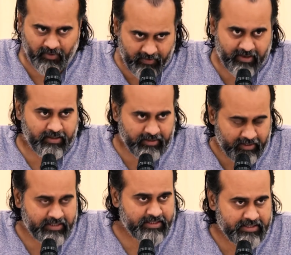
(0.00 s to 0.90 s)
When
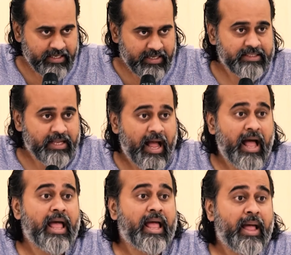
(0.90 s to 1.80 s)
Krishna says,
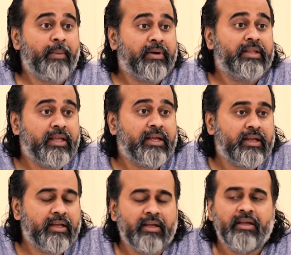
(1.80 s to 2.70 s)
I am
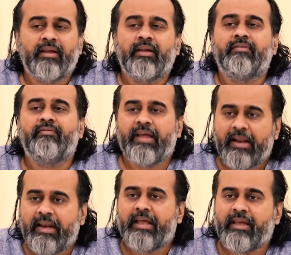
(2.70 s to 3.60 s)
Adhiyagya,
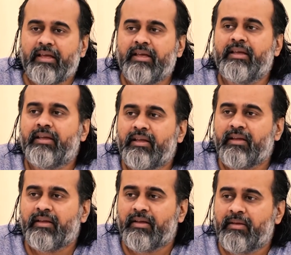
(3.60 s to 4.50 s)
verily he
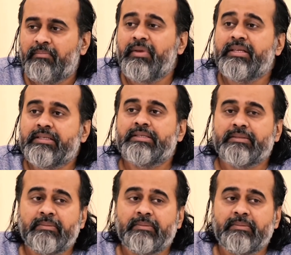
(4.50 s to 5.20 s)
means